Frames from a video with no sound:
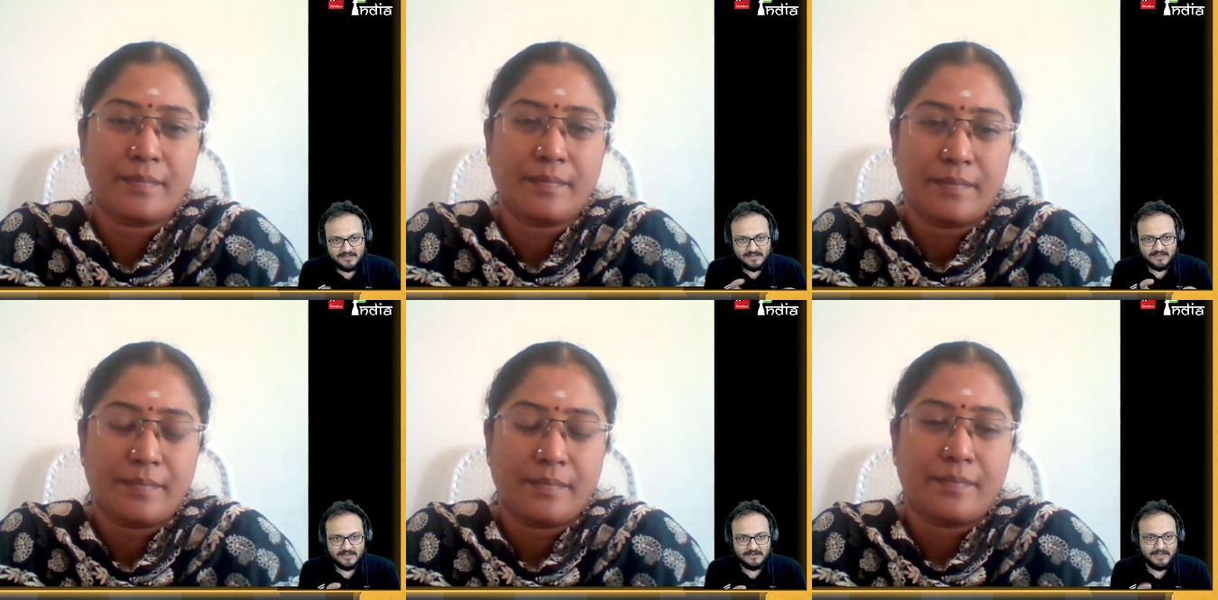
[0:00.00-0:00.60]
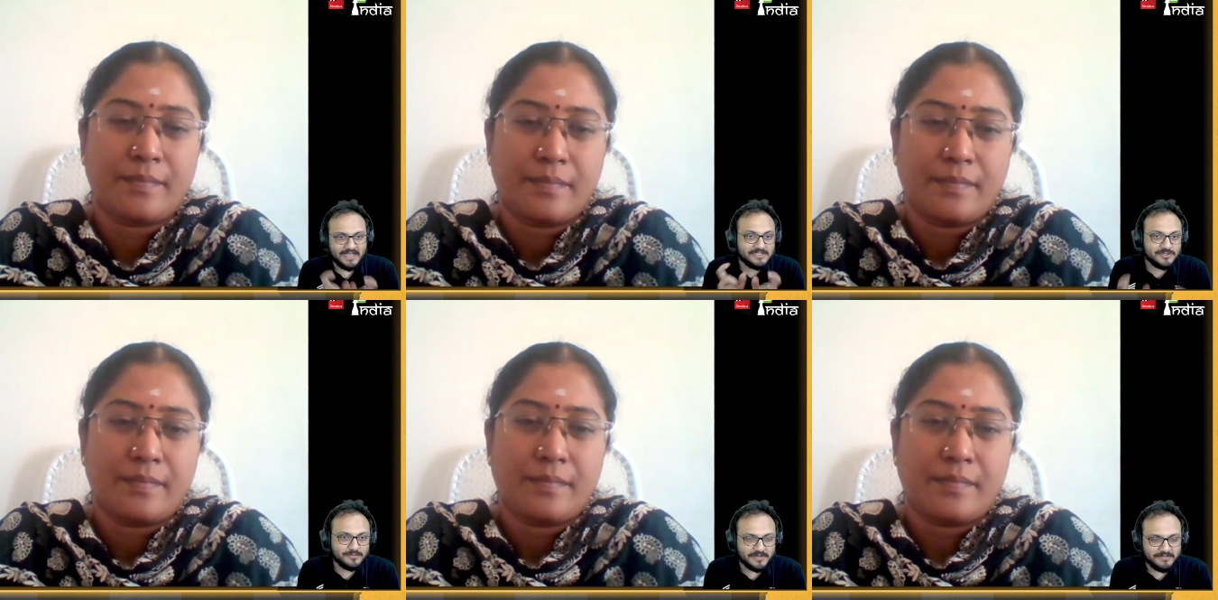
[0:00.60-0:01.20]
Speaker 1: Bala
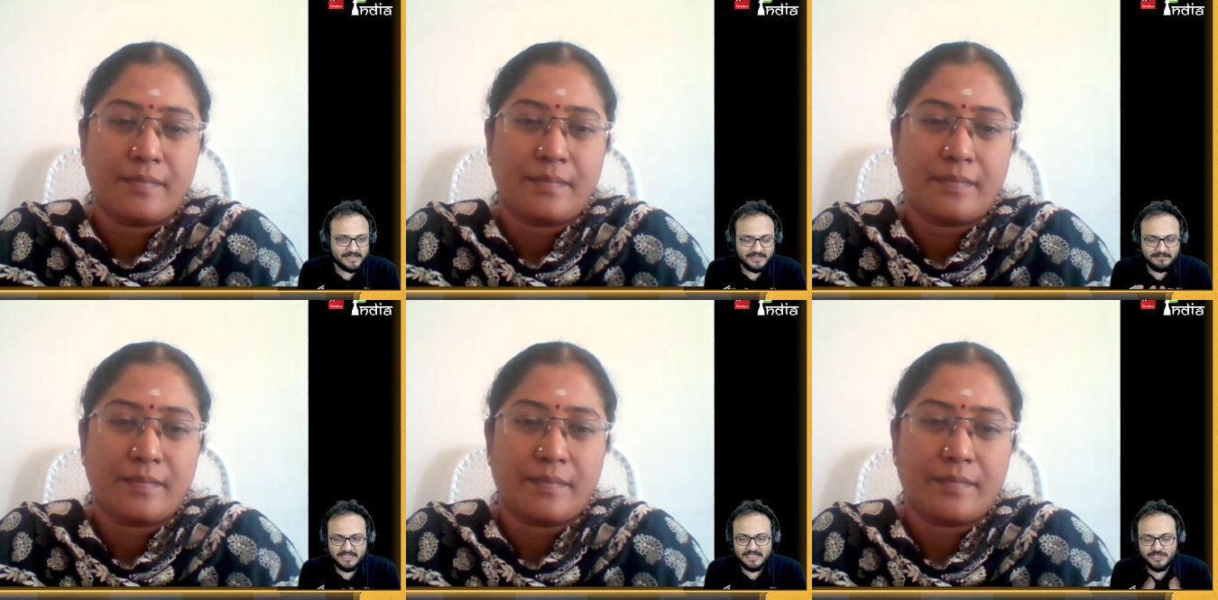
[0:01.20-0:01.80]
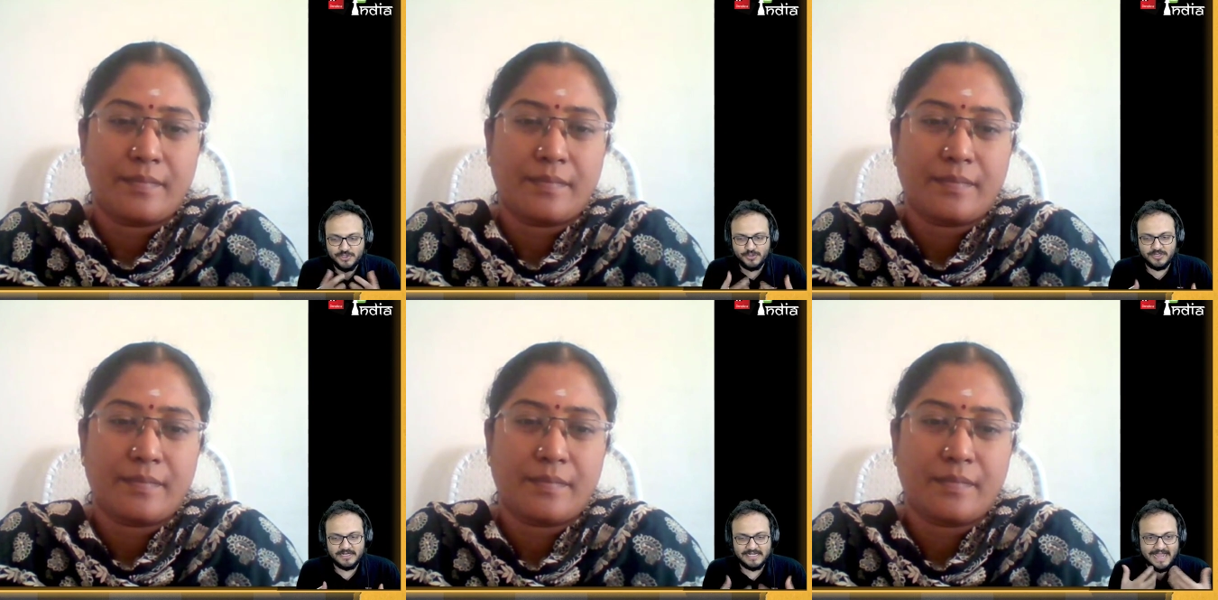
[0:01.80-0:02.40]
Subramaniam, he
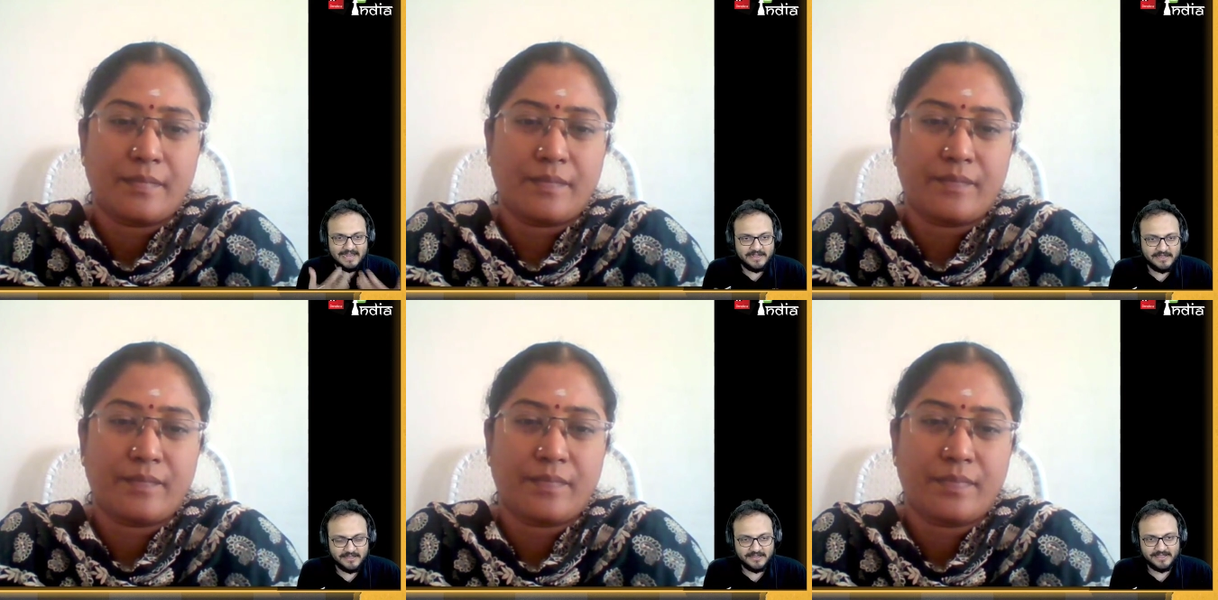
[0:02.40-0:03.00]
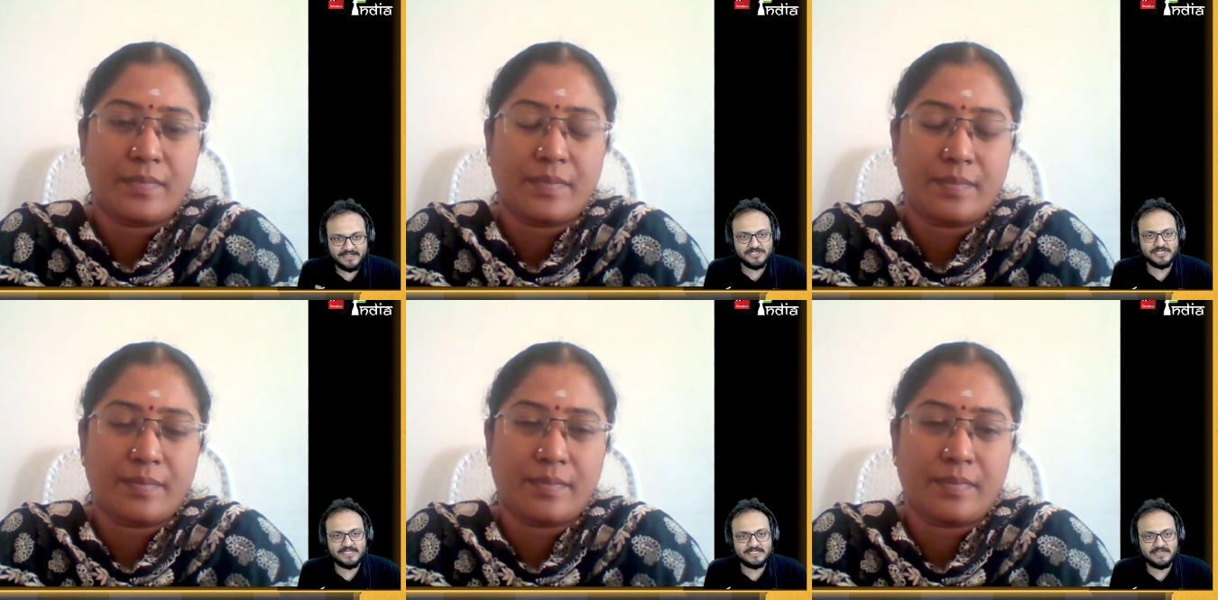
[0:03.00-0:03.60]
showed talent in
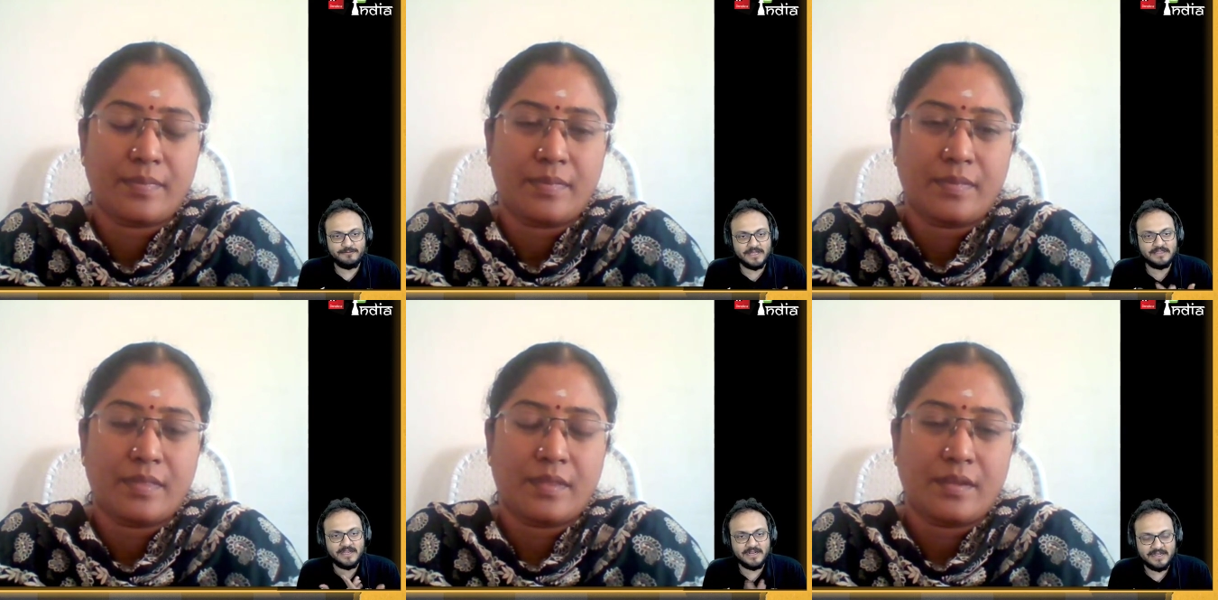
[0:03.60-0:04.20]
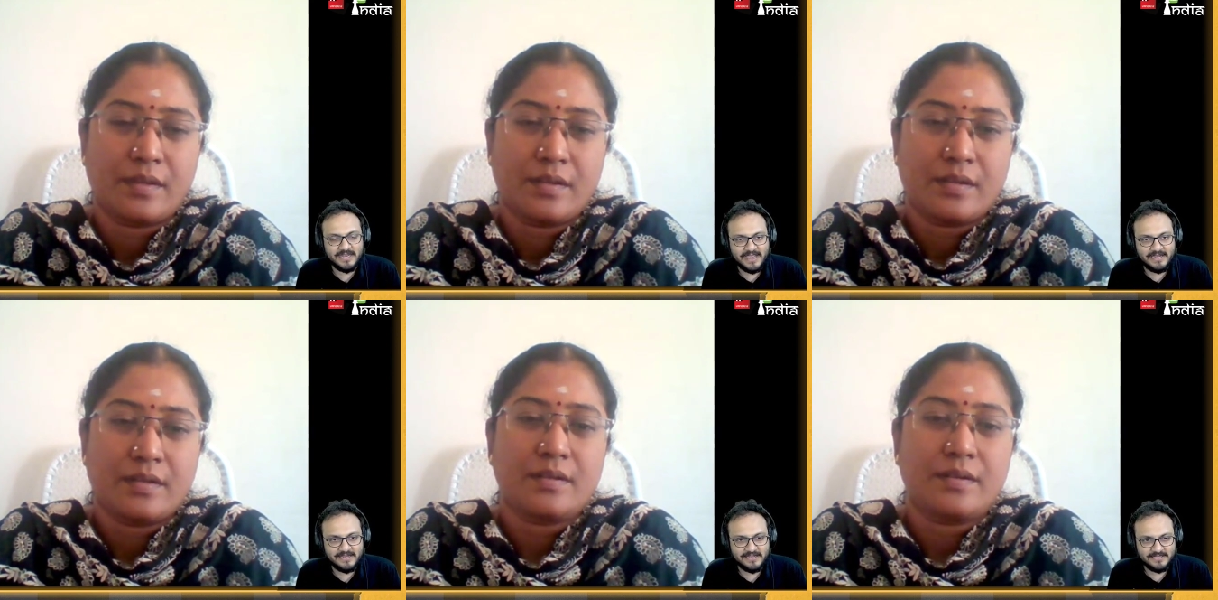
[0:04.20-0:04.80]
chess. He won the
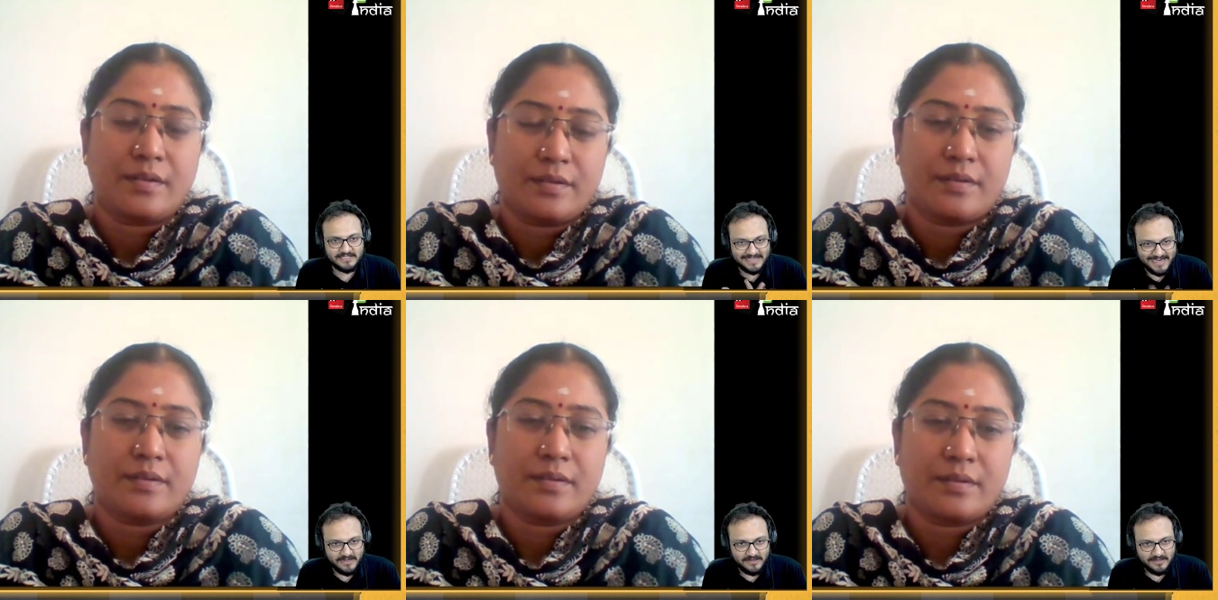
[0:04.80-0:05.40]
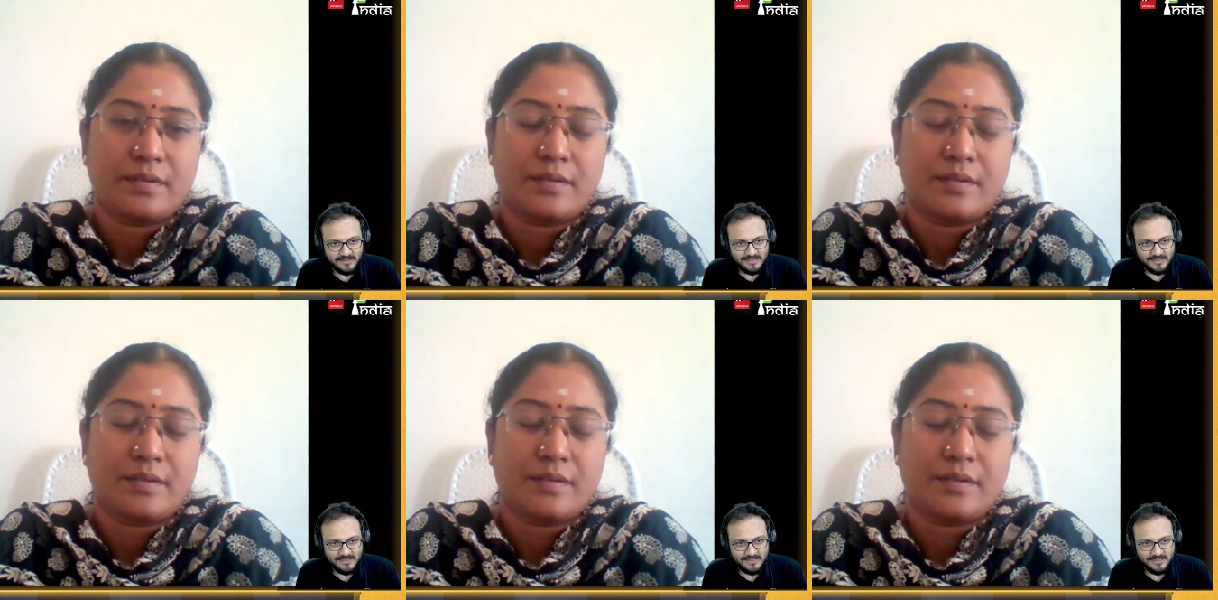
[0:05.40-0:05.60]
under-9 state.